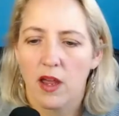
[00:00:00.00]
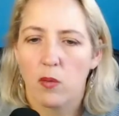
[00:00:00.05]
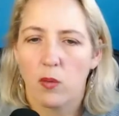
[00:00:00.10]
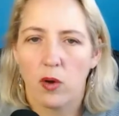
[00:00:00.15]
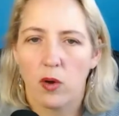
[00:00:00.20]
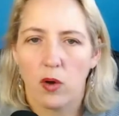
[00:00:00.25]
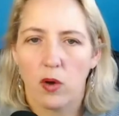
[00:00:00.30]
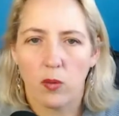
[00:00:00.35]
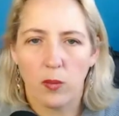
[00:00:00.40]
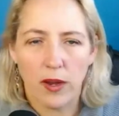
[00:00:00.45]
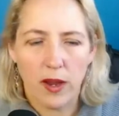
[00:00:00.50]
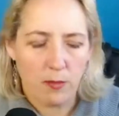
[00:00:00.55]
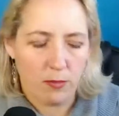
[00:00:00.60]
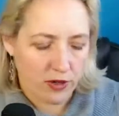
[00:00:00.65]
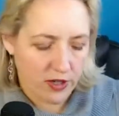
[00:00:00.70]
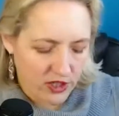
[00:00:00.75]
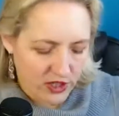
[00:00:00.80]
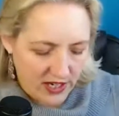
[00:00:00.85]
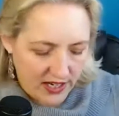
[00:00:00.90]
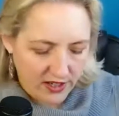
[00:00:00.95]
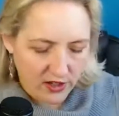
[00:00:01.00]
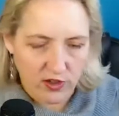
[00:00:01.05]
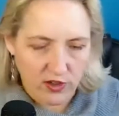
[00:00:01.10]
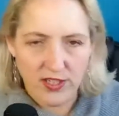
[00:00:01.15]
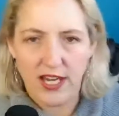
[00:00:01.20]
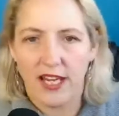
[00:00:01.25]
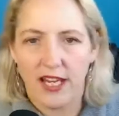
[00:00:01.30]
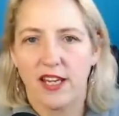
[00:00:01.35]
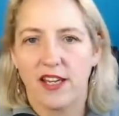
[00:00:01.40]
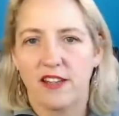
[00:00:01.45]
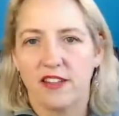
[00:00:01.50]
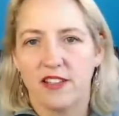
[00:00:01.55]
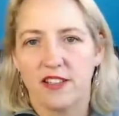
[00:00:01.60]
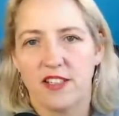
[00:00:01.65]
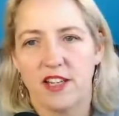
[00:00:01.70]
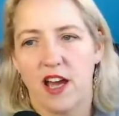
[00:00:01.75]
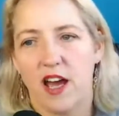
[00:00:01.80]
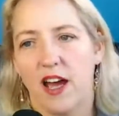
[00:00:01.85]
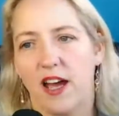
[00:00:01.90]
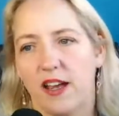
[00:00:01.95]
Well, we appreciate you taking the
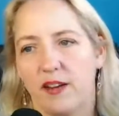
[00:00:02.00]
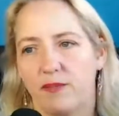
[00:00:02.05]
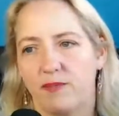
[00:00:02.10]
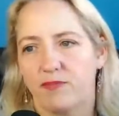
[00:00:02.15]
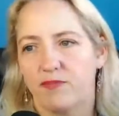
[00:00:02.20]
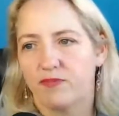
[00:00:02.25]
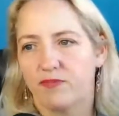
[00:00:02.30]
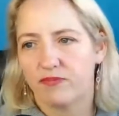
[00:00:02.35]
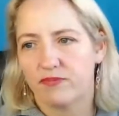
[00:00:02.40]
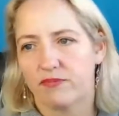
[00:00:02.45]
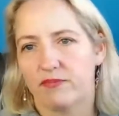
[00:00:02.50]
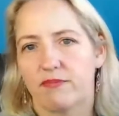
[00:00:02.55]
time